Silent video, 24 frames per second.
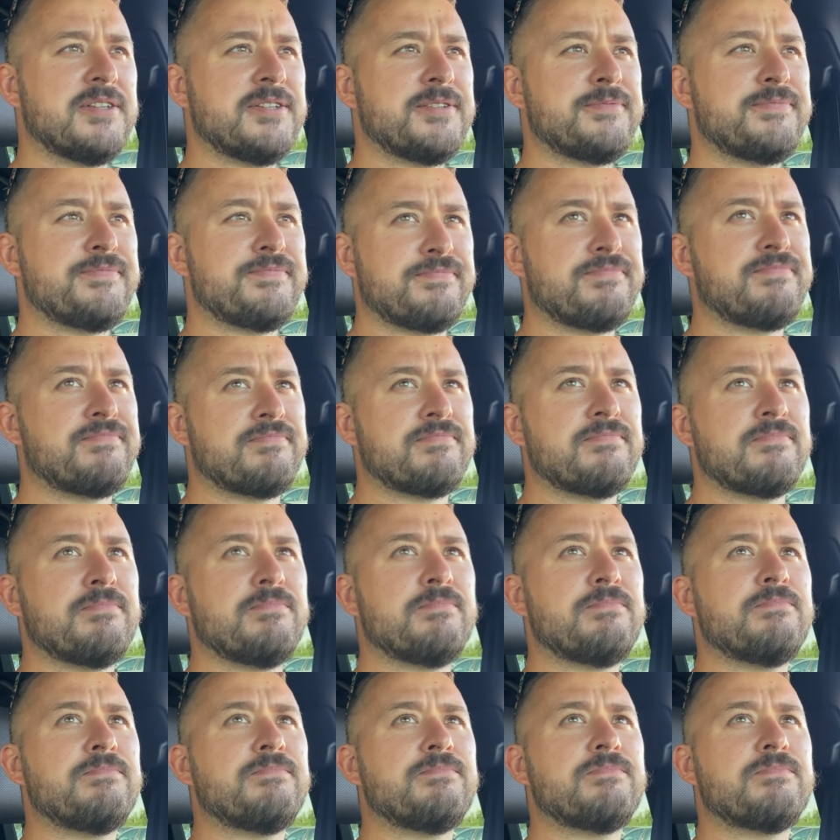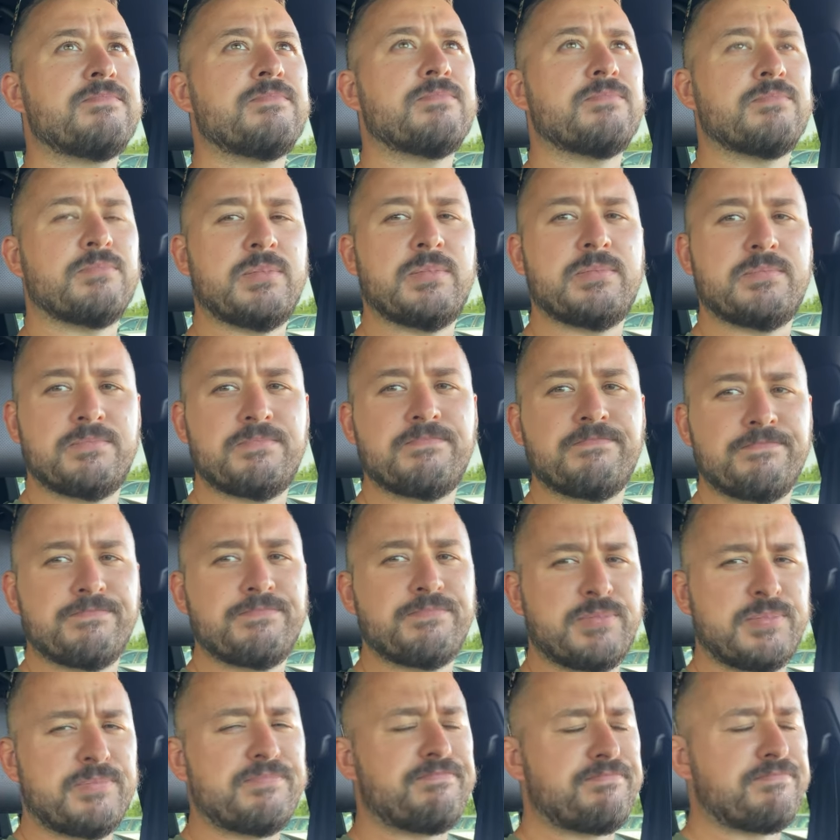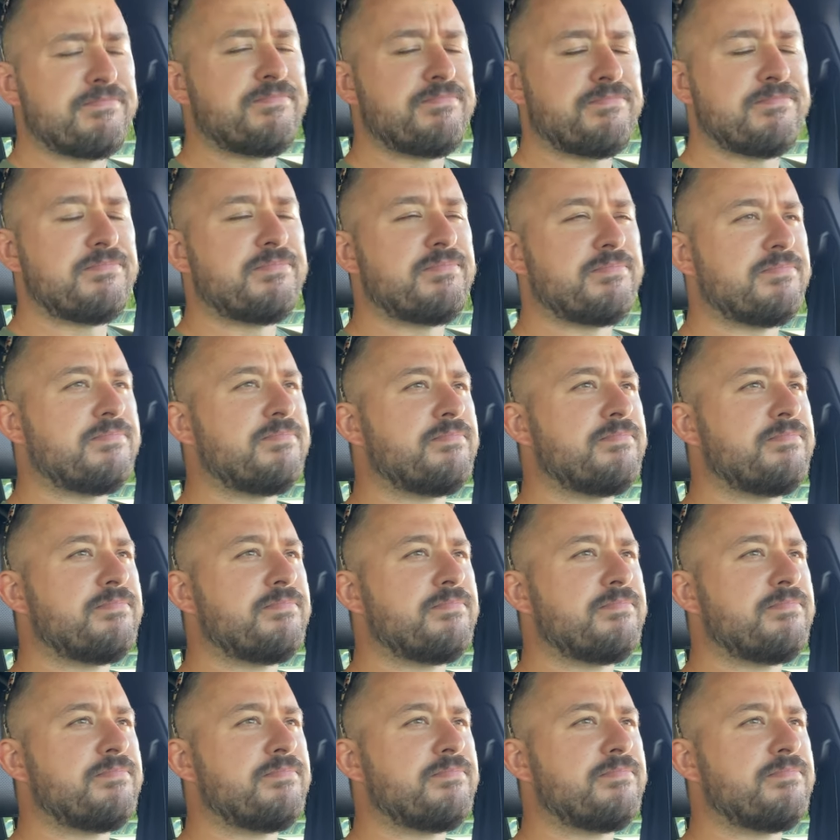(no one is talking)